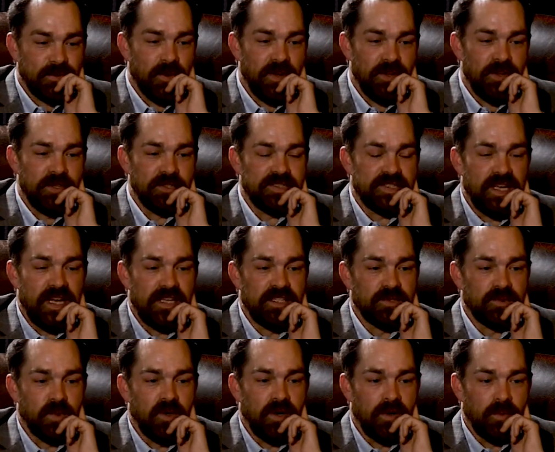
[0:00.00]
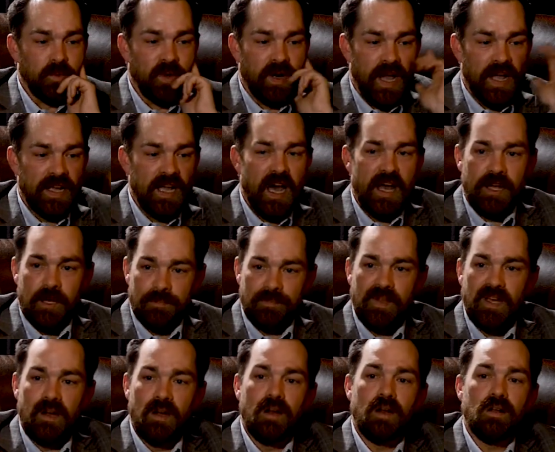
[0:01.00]
one of those things where when I got up
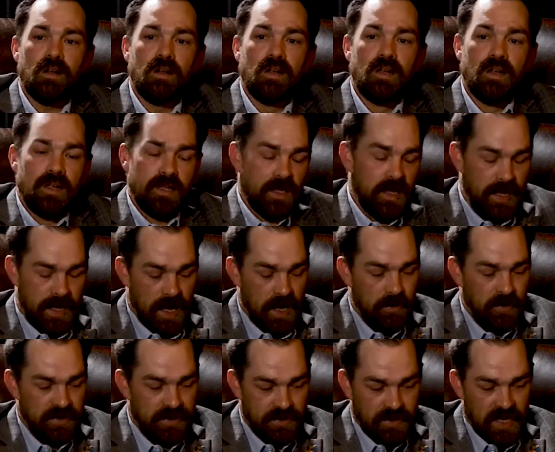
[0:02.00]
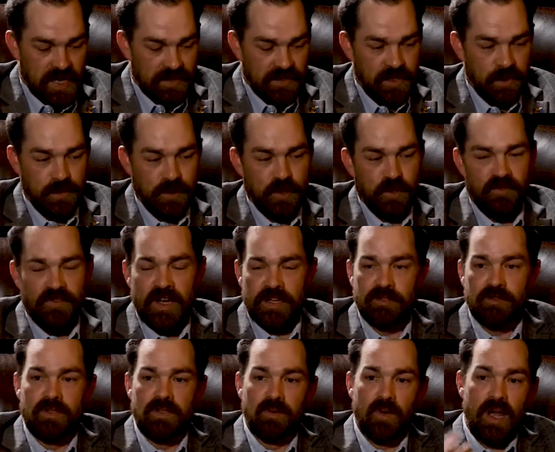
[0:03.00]
there, like I was that typical
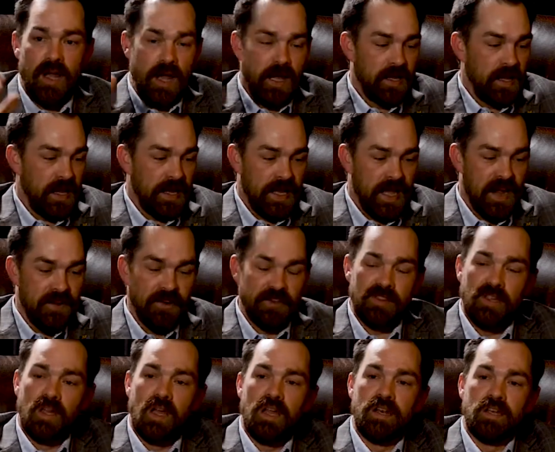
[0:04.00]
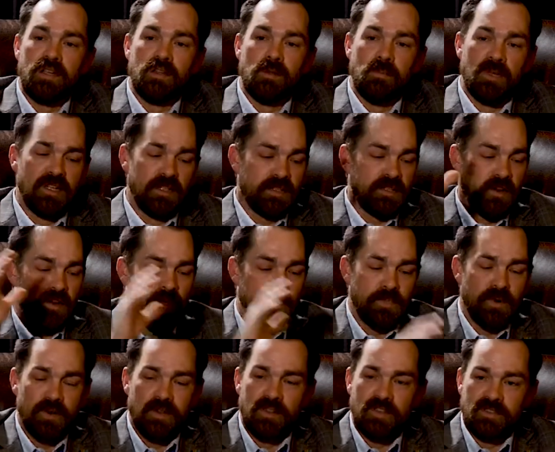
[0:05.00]
veteran. Everything I did in the military, I
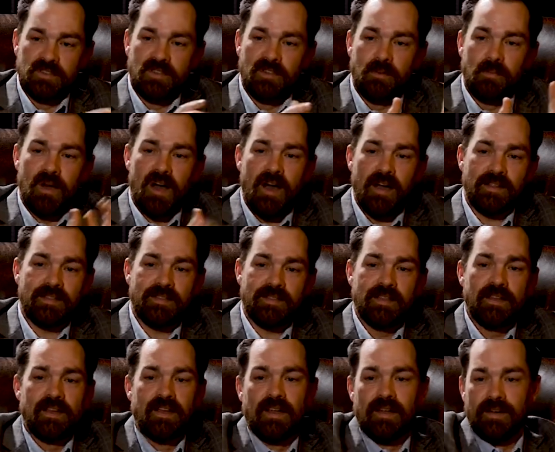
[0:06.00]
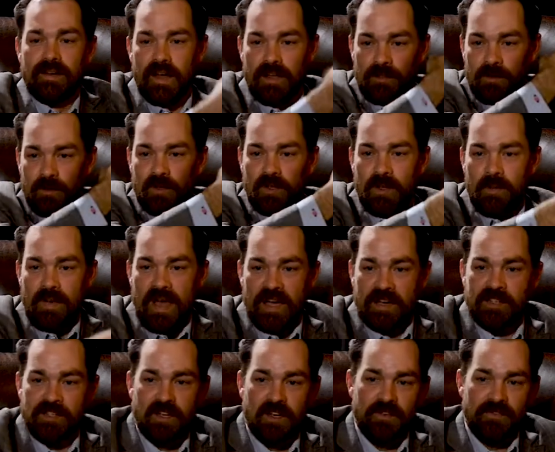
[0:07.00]
put it in this little box. I threw it in the back
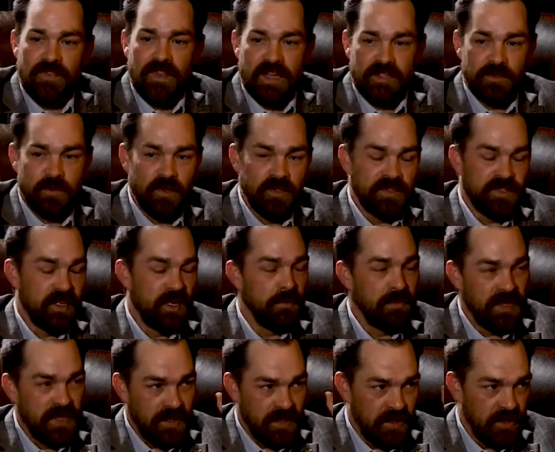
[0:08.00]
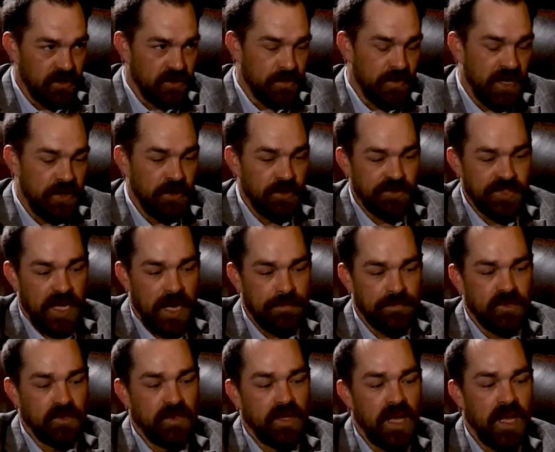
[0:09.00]
shelf. That's where it's going to be. Here's my new
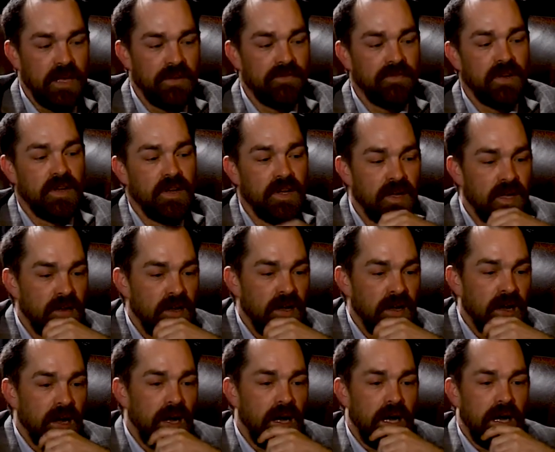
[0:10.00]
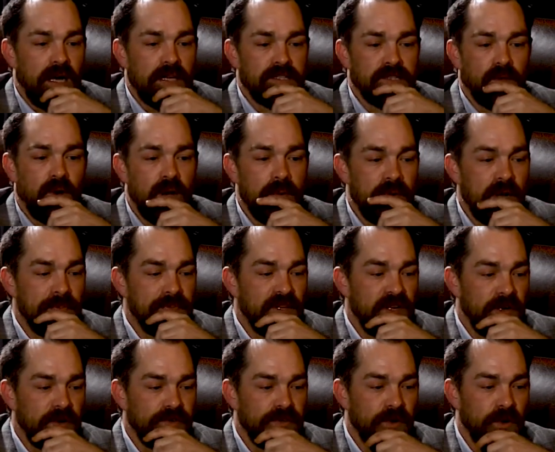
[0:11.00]
chapter in life. So I'm up
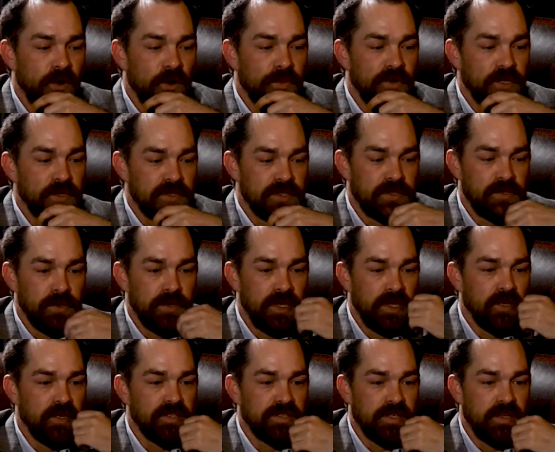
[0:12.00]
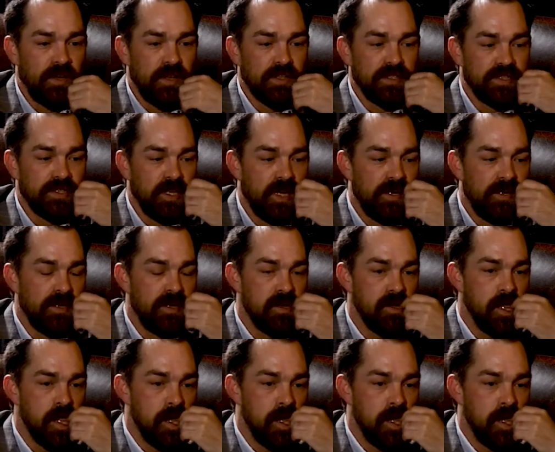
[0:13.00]
there for almost 2 years, and all of a sudden,